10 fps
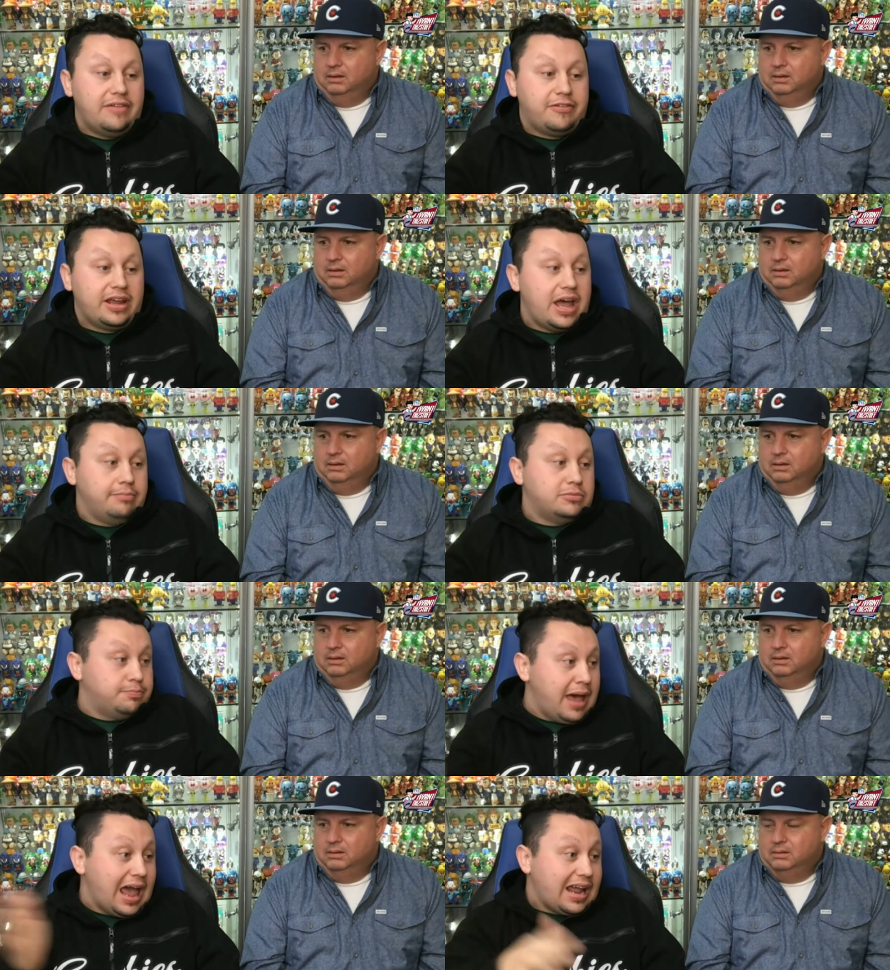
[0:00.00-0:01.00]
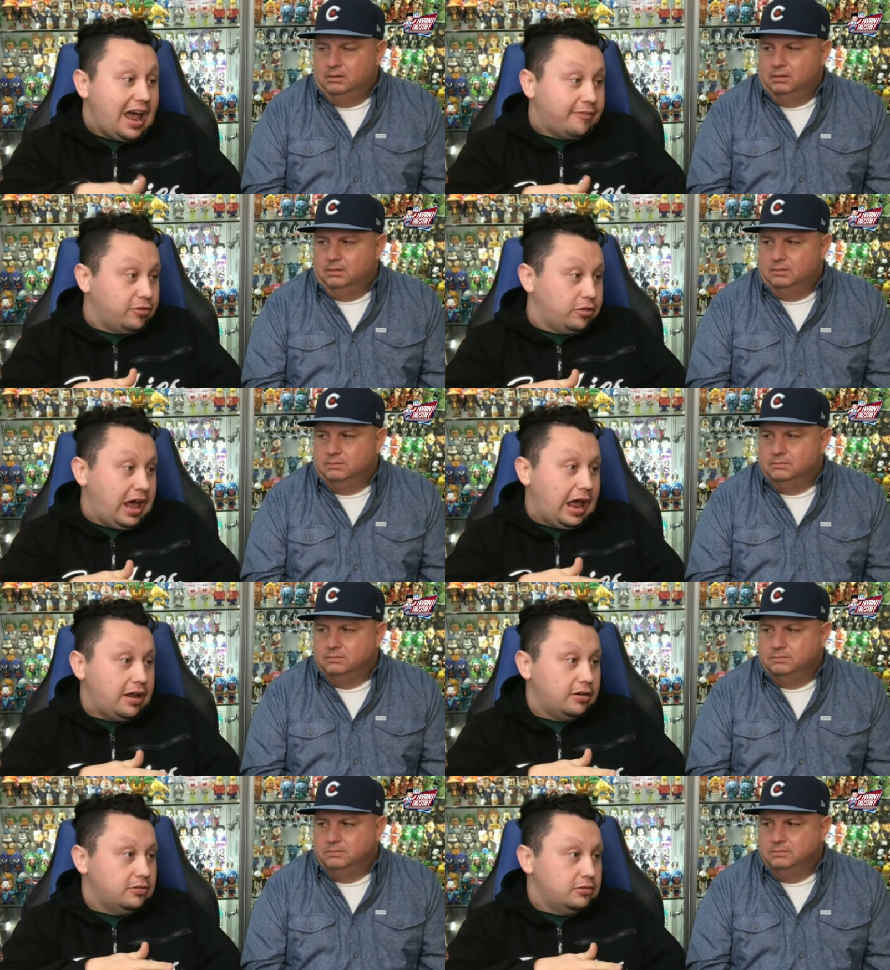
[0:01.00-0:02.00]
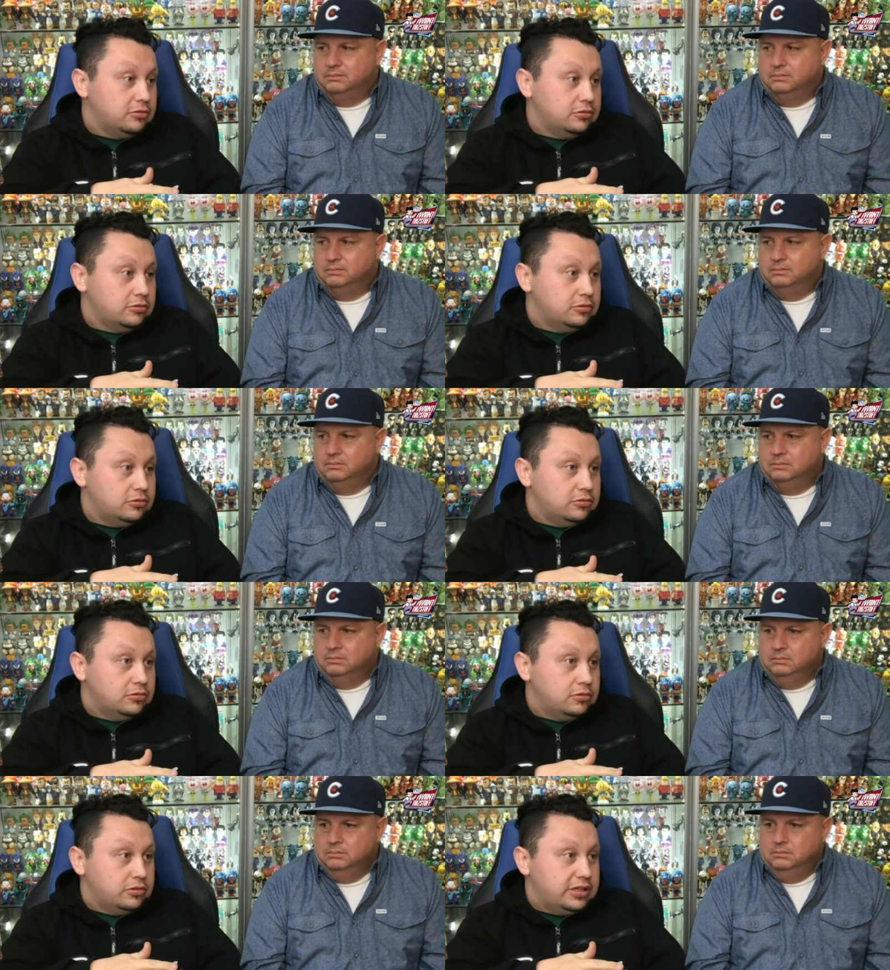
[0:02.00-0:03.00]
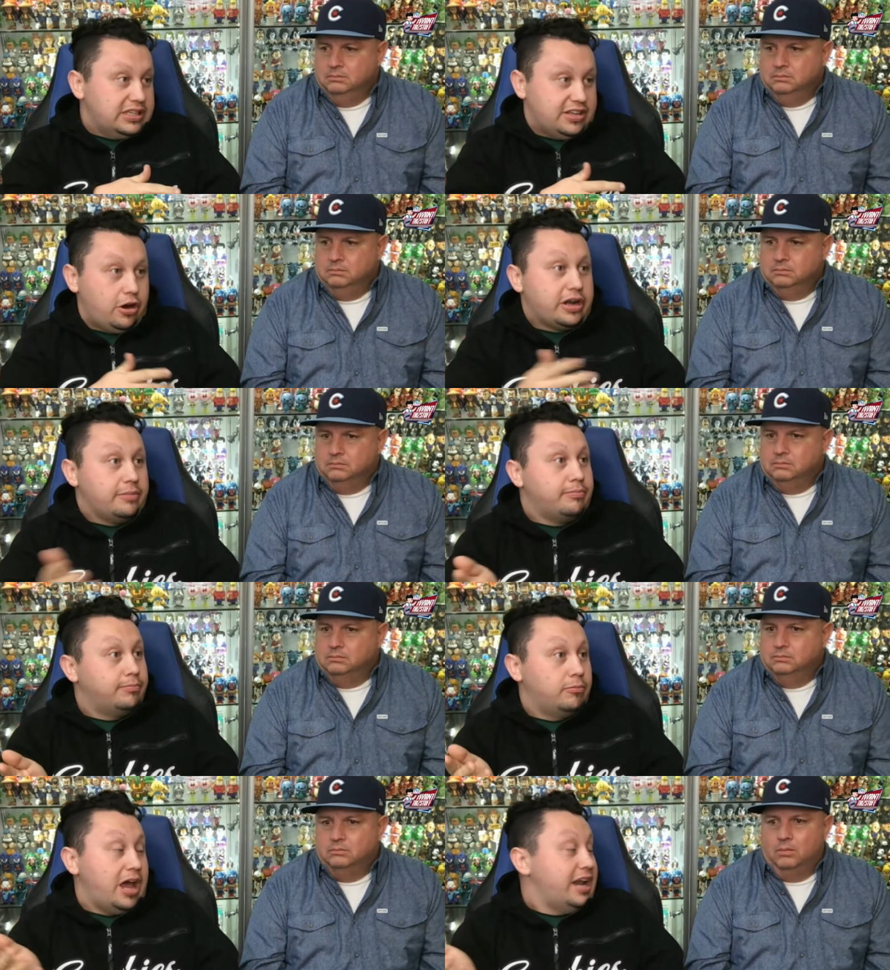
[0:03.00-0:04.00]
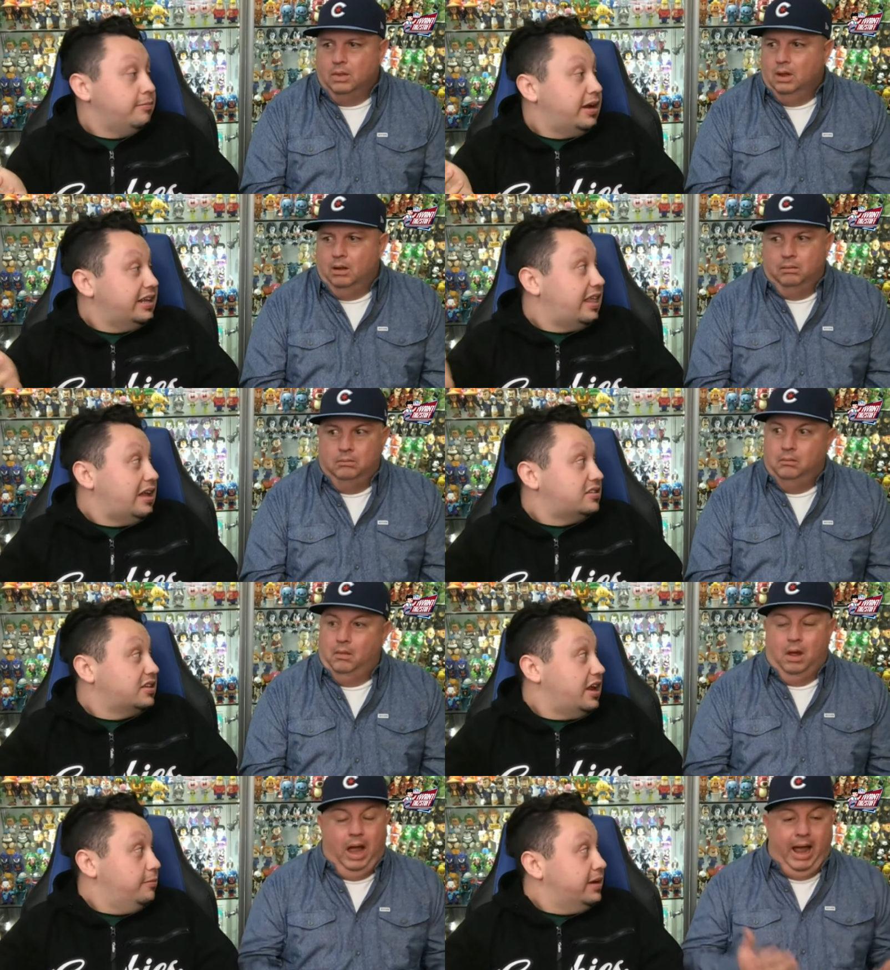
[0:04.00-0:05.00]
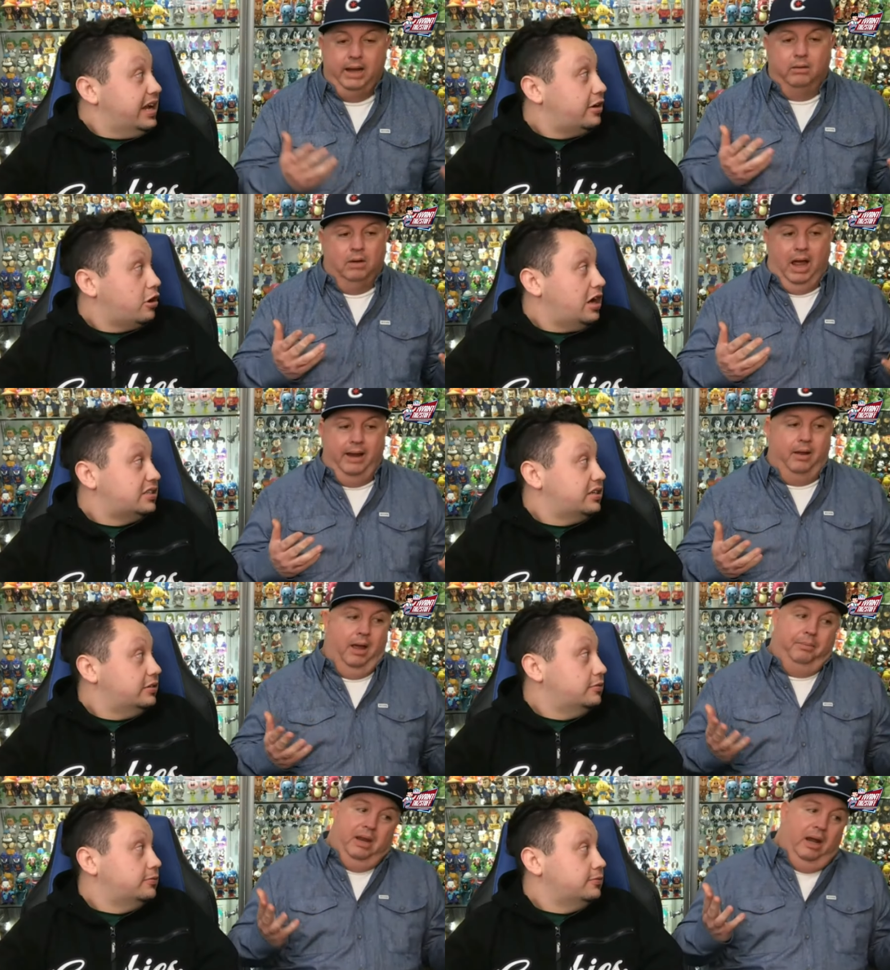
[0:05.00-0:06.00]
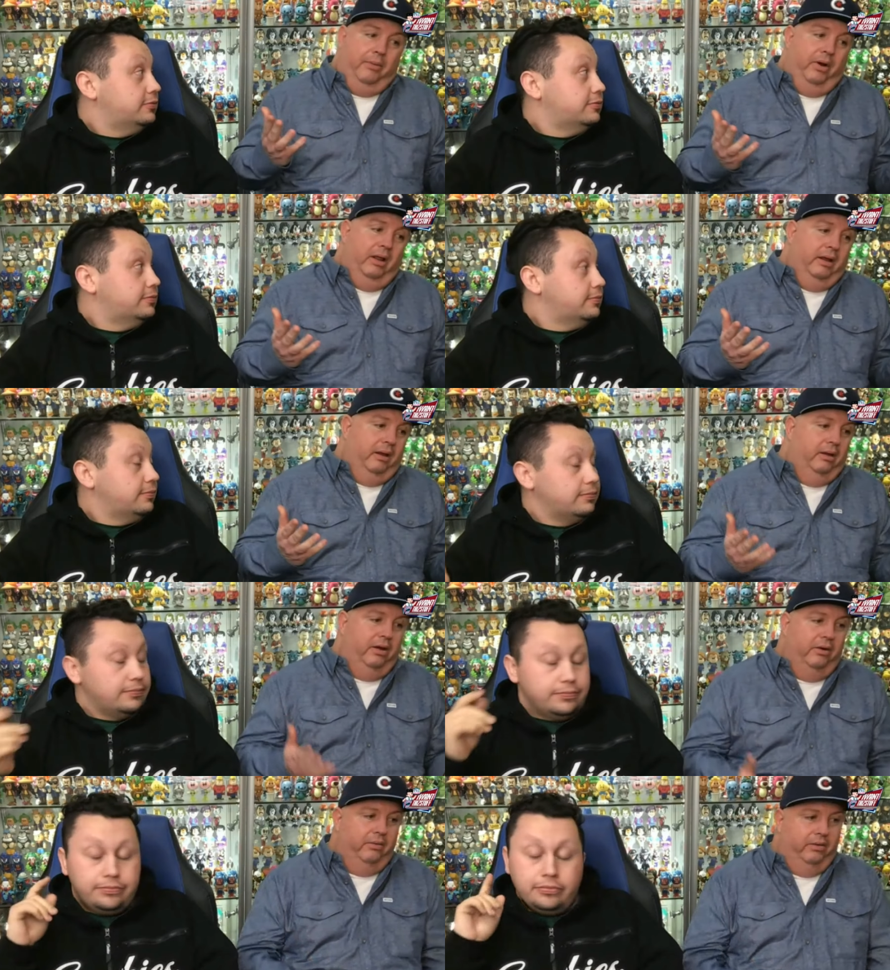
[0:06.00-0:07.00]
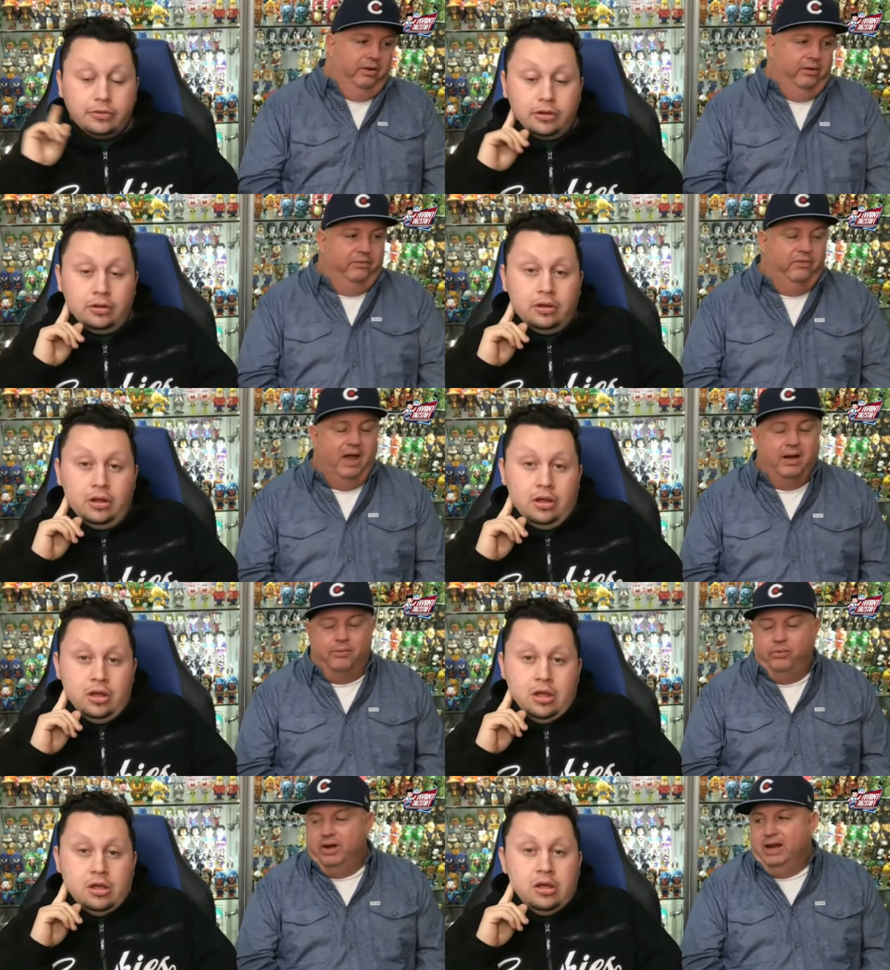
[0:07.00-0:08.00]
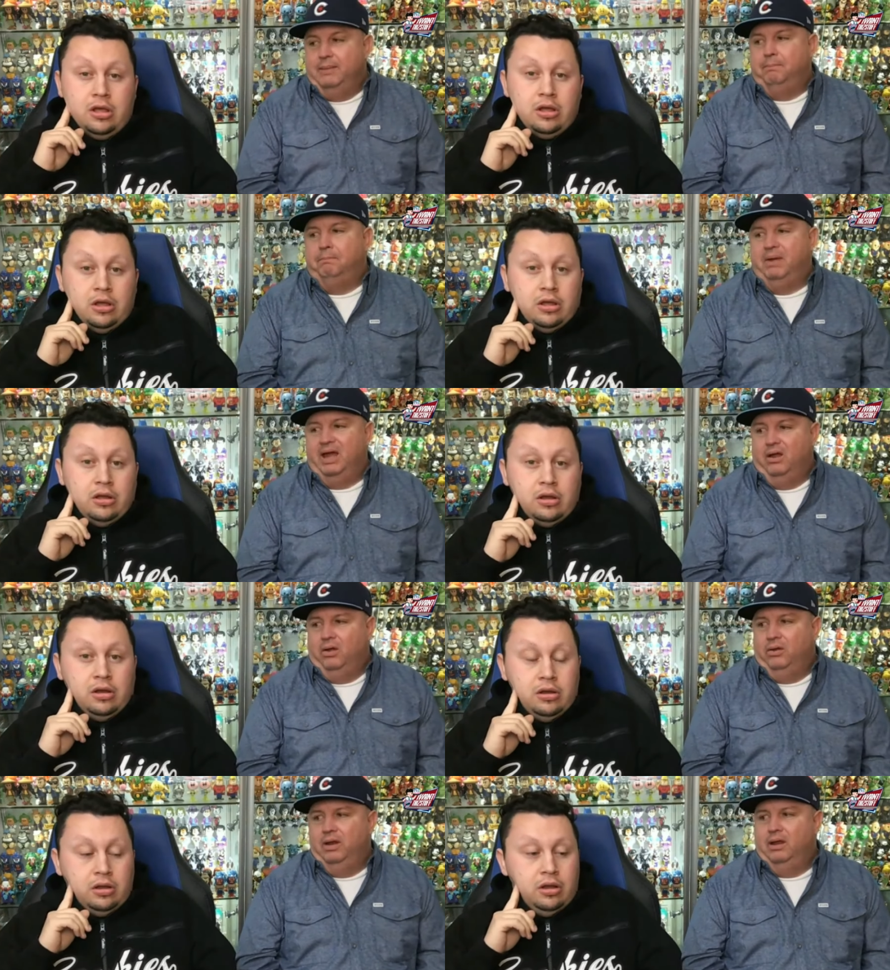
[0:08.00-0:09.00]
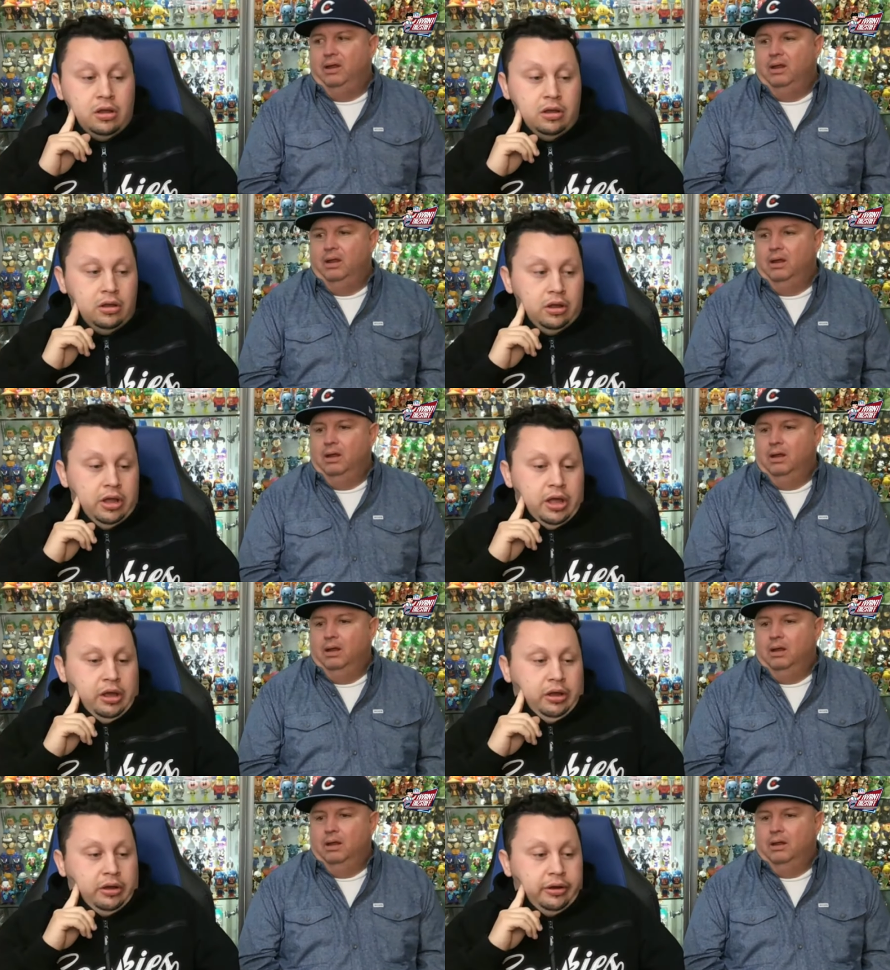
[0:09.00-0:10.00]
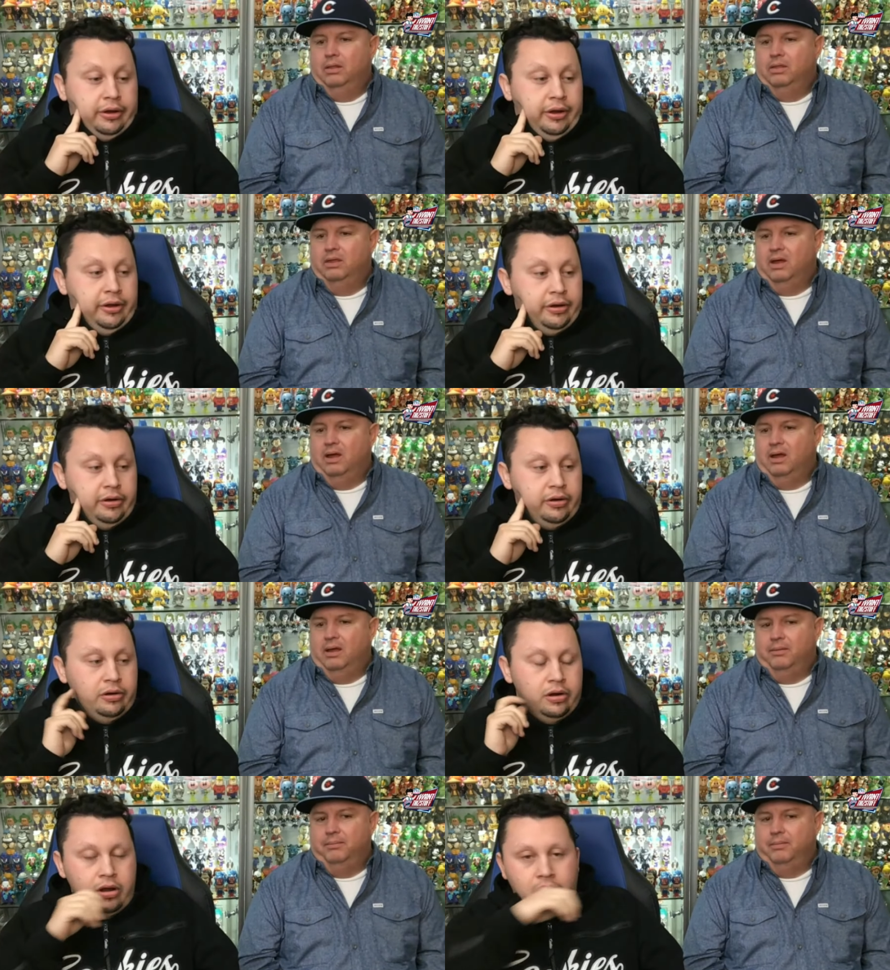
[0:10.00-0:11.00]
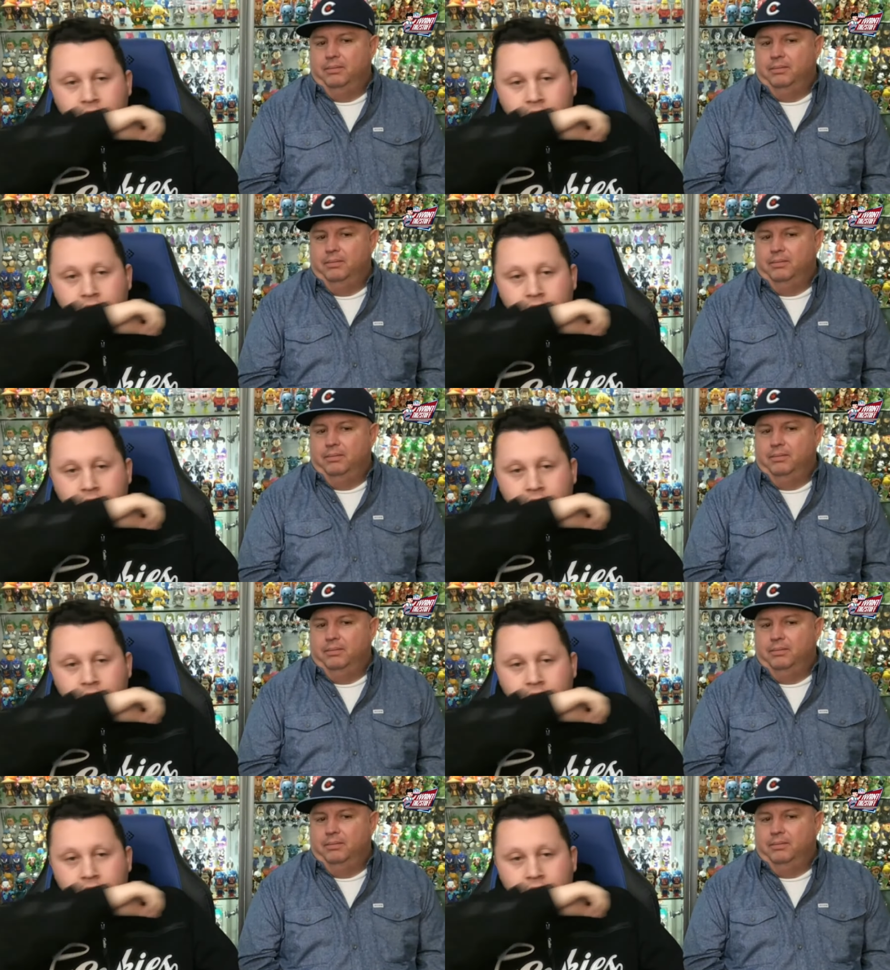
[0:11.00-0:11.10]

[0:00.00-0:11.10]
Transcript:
Speaker 1: if it comes back after that is there any anybody that's going to be I don't, interested? I, I
Speaker 2: mean, I really you you've got to rebuild the.